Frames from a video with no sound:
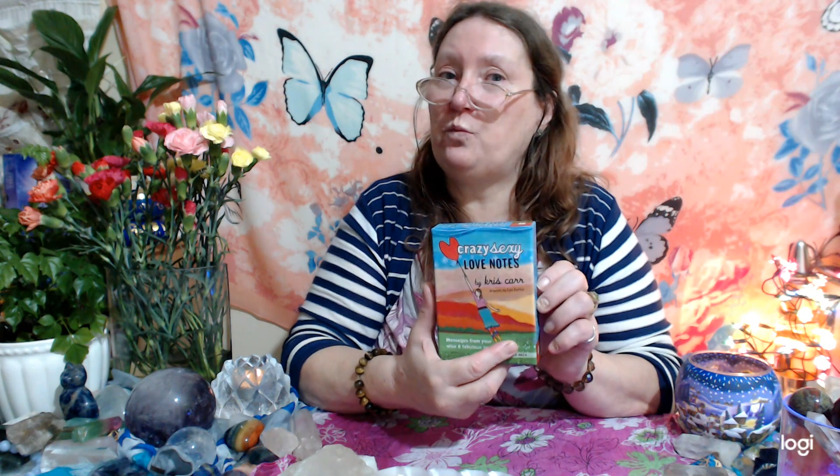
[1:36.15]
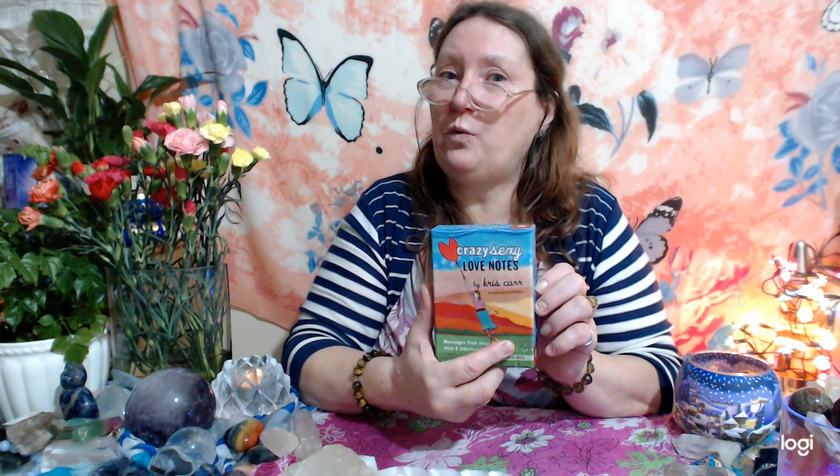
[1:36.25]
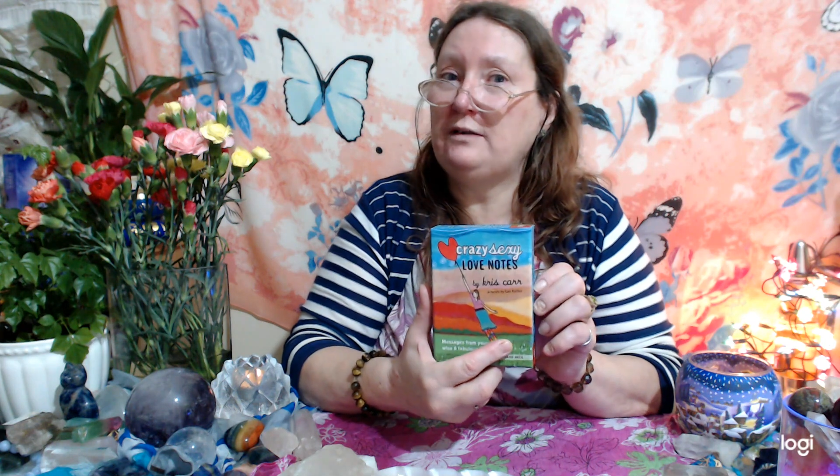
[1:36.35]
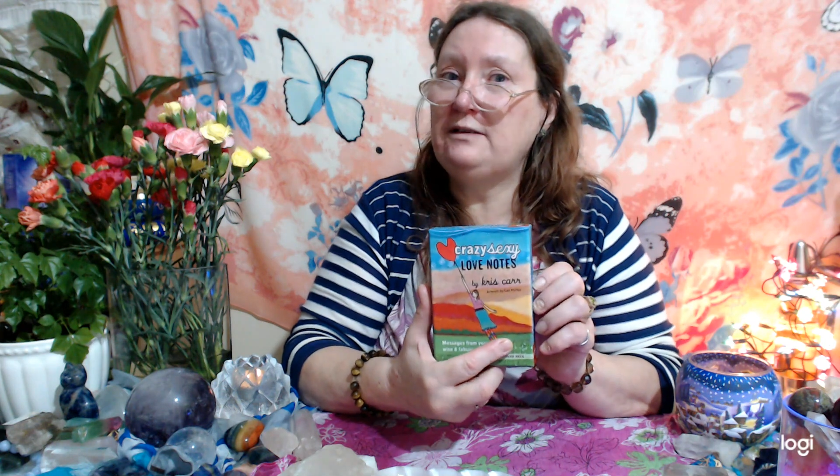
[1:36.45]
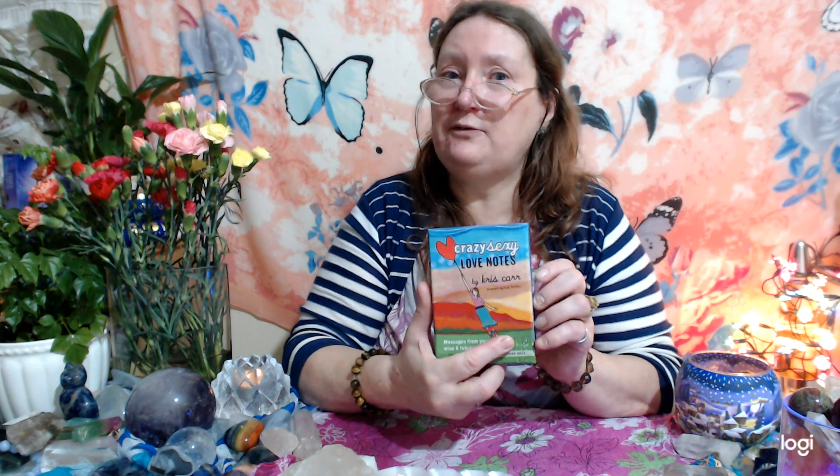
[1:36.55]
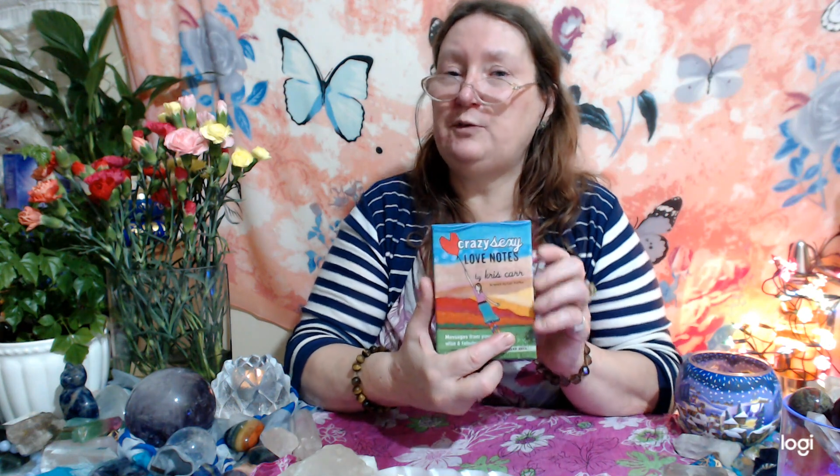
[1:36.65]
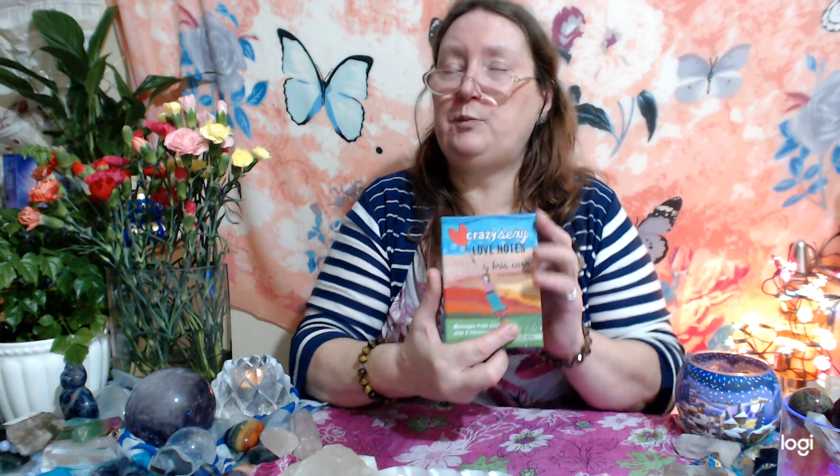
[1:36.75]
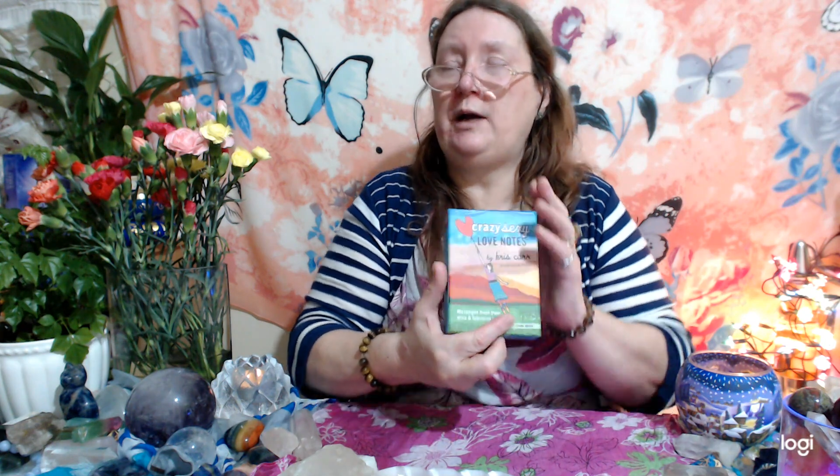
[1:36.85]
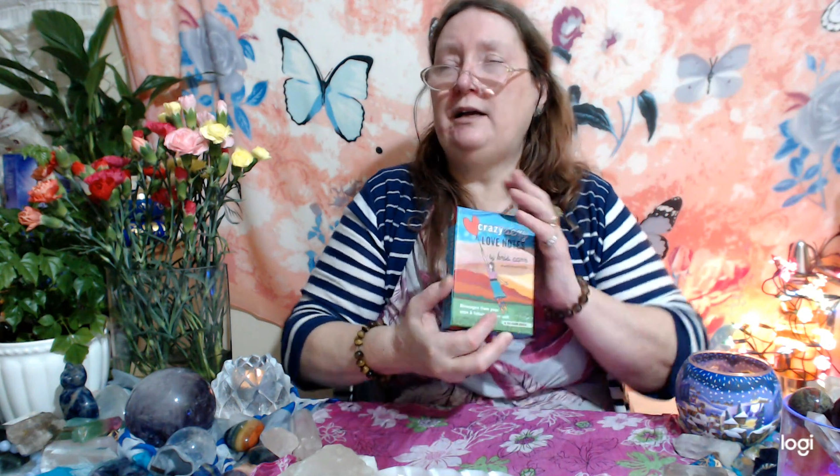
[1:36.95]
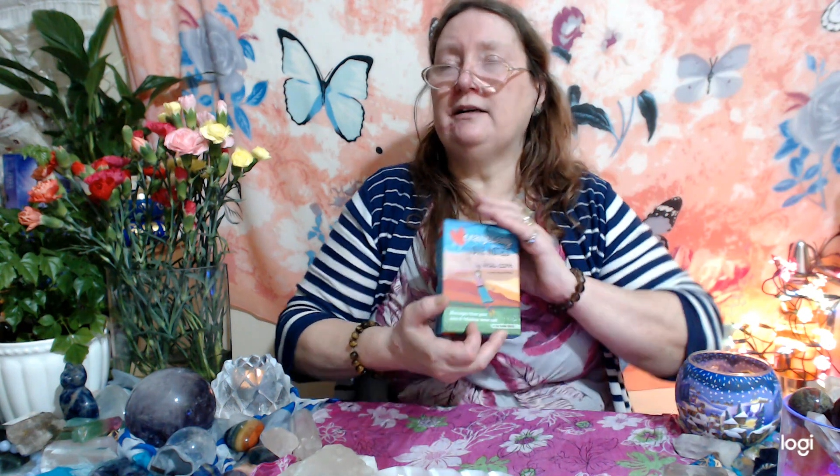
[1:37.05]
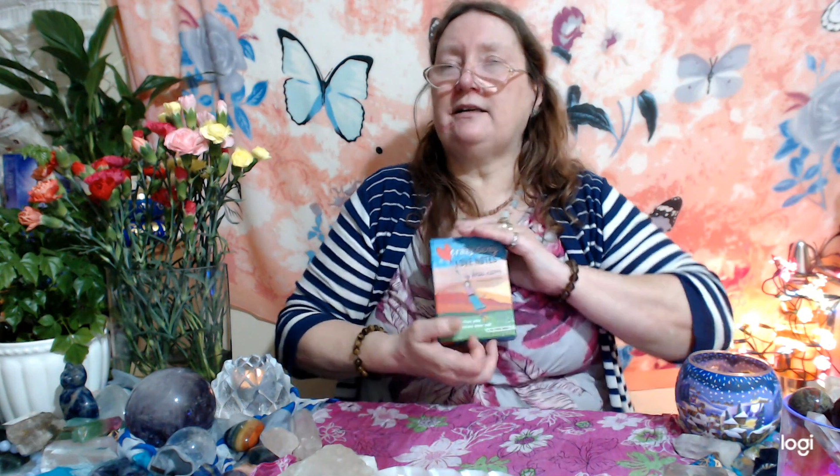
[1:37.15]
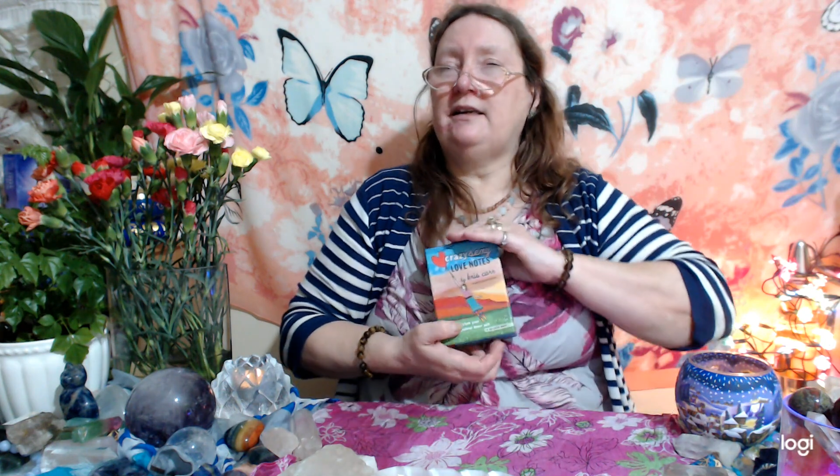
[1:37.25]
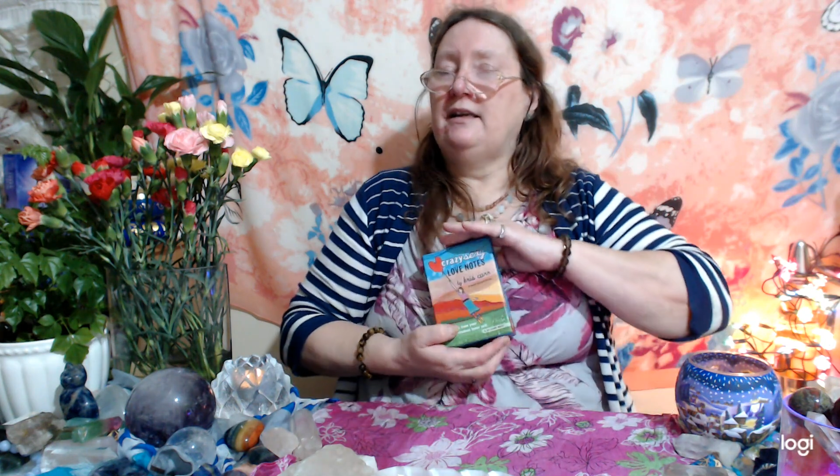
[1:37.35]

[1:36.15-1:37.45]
wonderful pack.